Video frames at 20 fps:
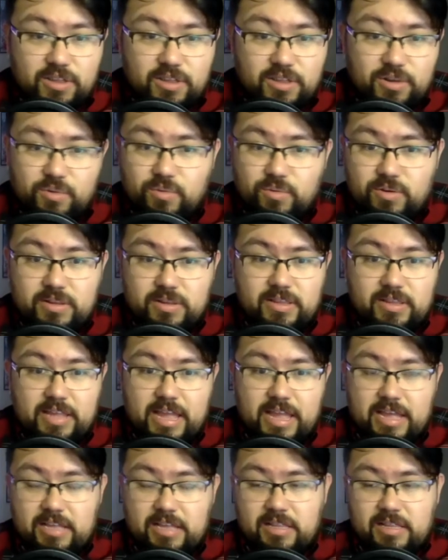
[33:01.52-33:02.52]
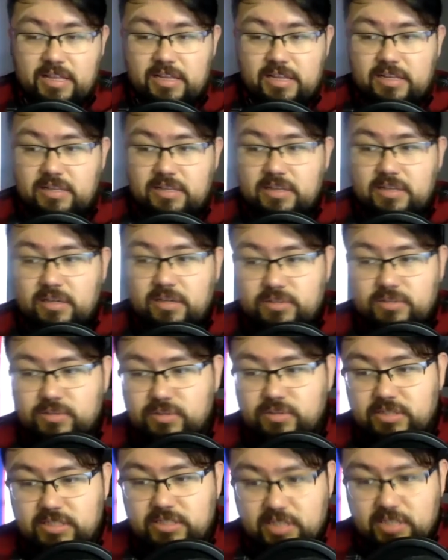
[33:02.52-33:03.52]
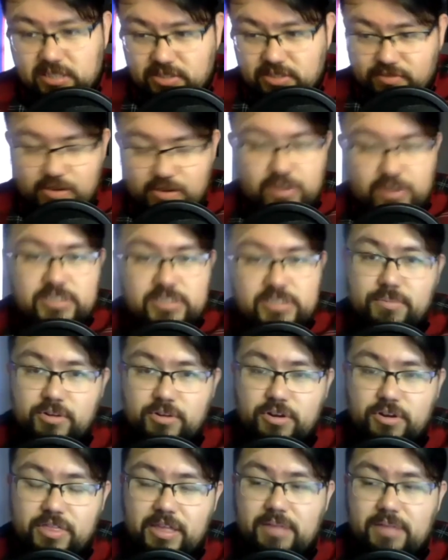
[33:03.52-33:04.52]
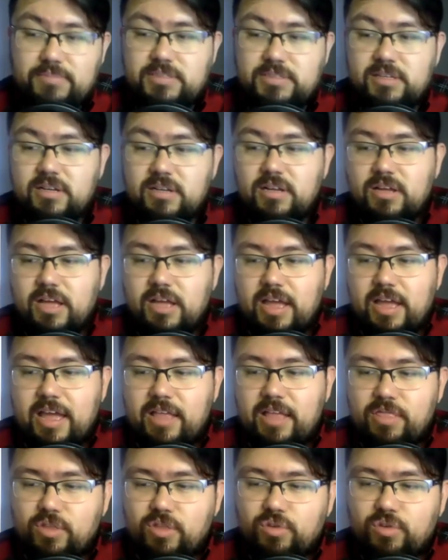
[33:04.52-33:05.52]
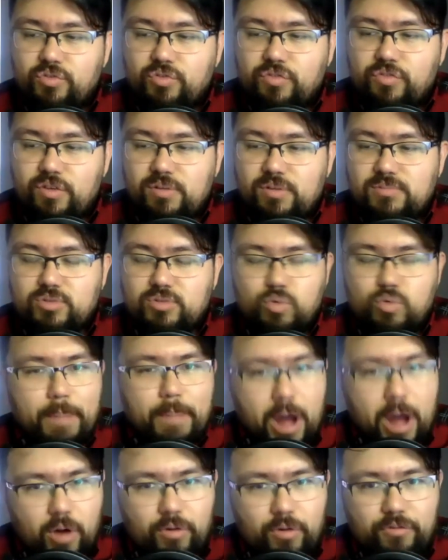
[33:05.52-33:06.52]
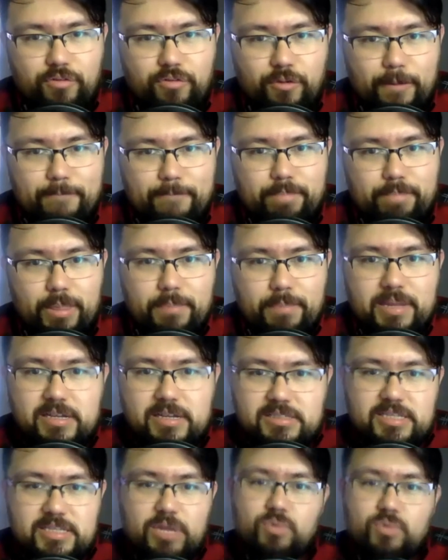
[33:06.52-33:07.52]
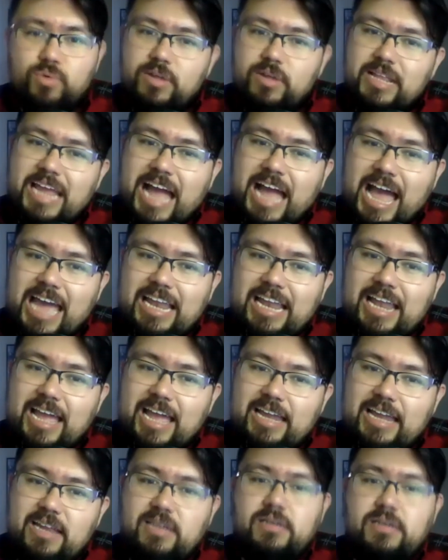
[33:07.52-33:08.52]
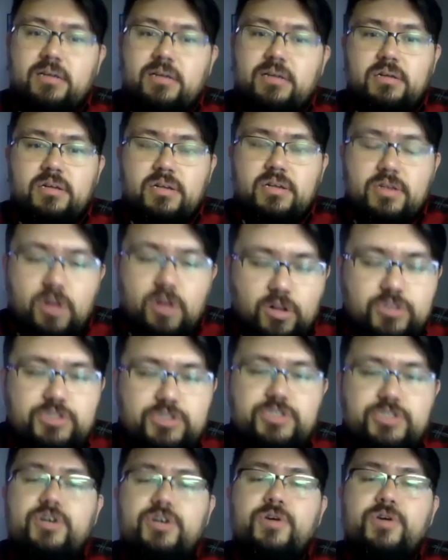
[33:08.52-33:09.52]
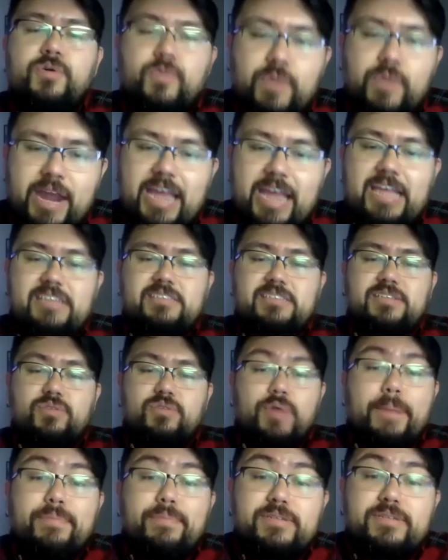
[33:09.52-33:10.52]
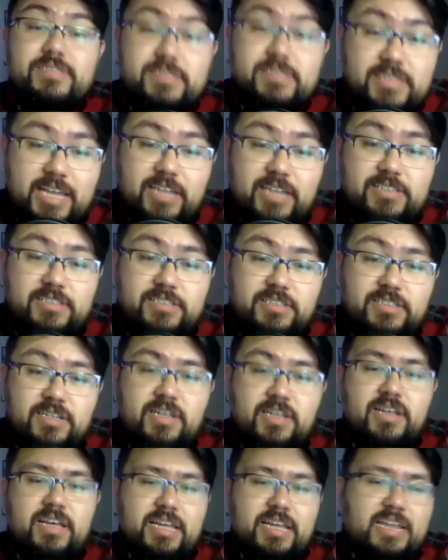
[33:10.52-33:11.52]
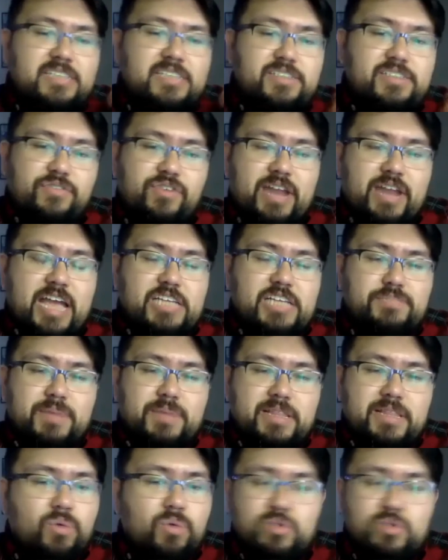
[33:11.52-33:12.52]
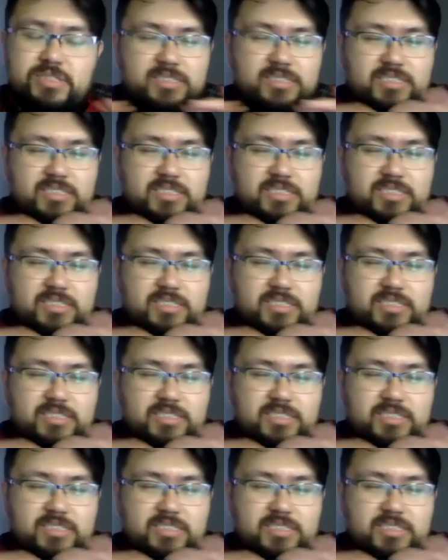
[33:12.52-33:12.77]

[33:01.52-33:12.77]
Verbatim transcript: one that that also discusses very similar themes. And those films were powerful because they really highlighted culture, race, and representation in a different aspect that wasn't just